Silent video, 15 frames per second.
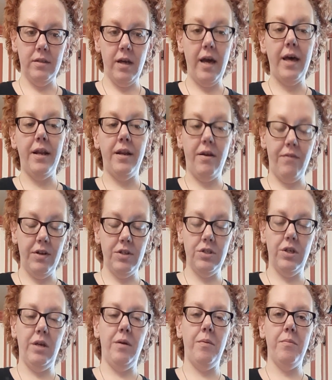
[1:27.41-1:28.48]
And
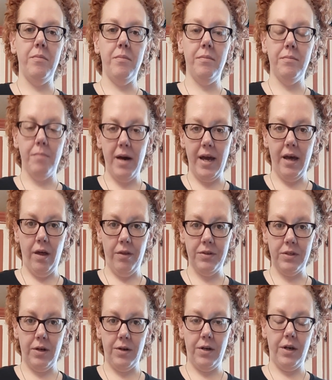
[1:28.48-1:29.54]
eventually my health
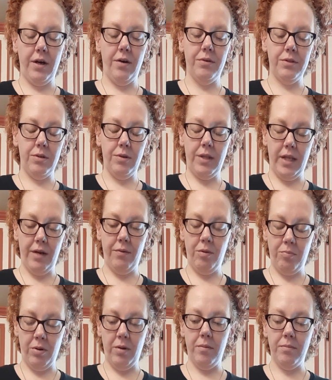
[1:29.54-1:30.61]
started to go, so then it would
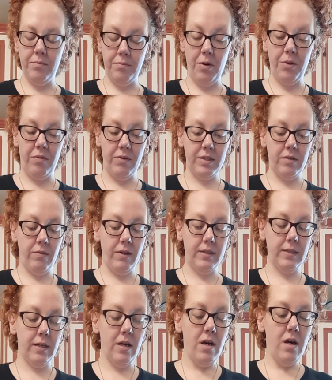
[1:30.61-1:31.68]
put both of us at
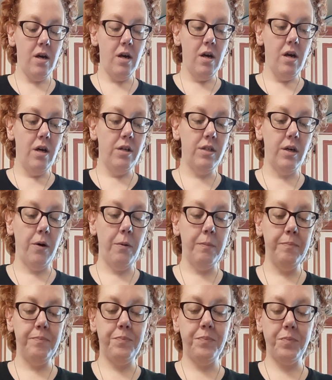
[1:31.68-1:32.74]
risk. So
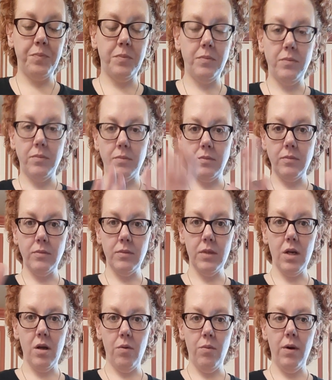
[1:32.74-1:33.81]

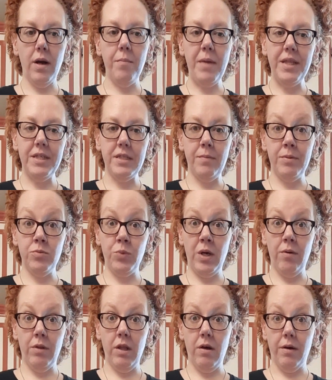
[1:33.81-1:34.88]
we're going to make this up as we
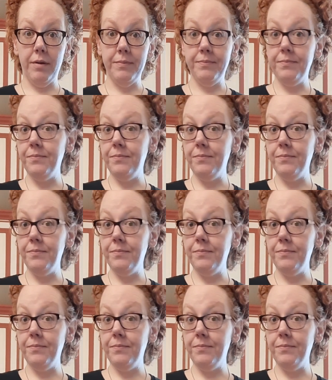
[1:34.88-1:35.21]
go along.